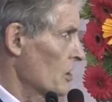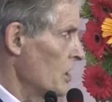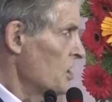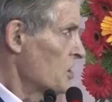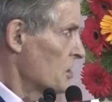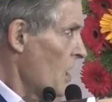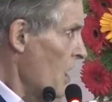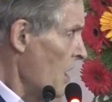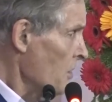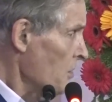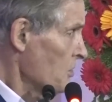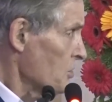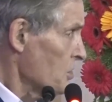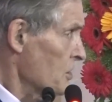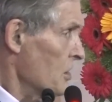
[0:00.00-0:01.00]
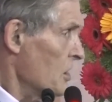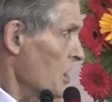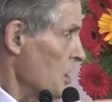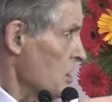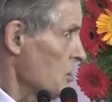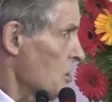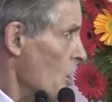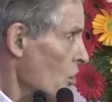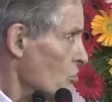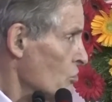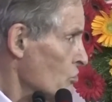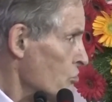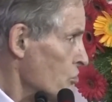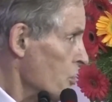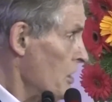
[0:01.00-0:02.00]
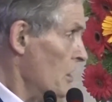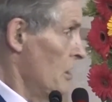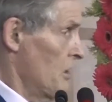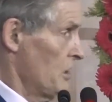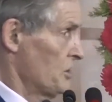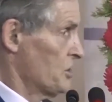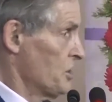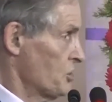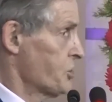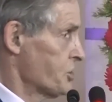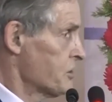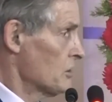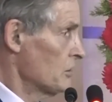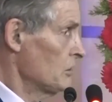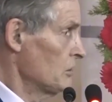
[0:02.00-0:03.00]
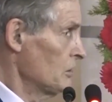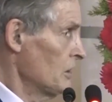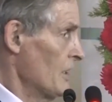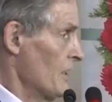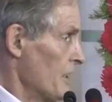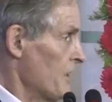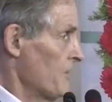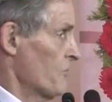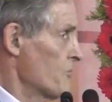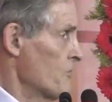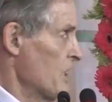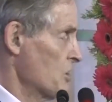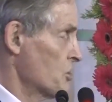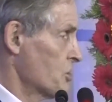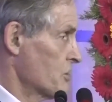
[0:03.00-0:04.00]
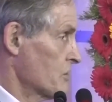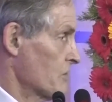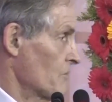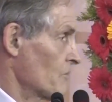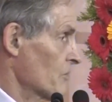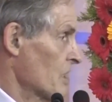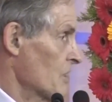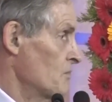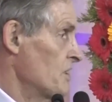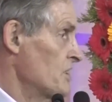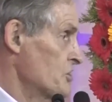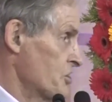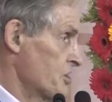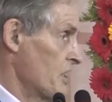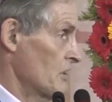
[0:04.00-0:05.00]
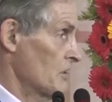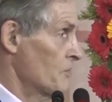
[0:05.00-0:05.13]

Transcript: It can't encode digital information. Please tell